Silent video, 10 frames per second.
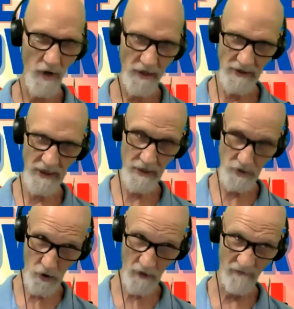I say it's
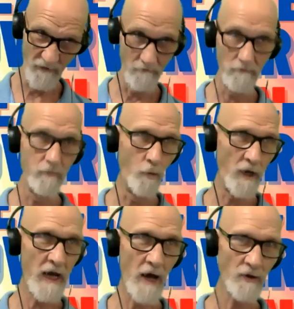good with
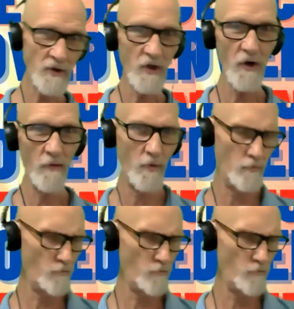calcium and